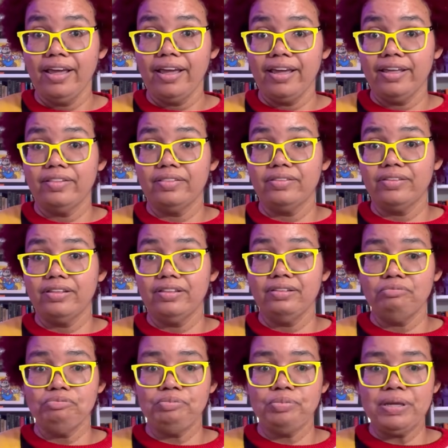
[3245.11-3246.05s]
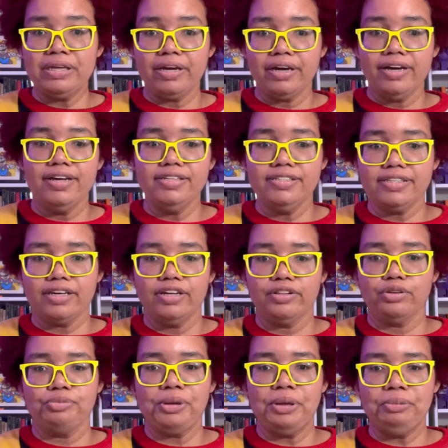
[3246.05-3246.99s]
And because
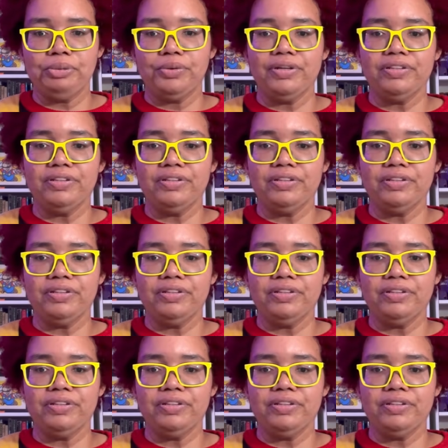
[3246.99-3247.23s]
other people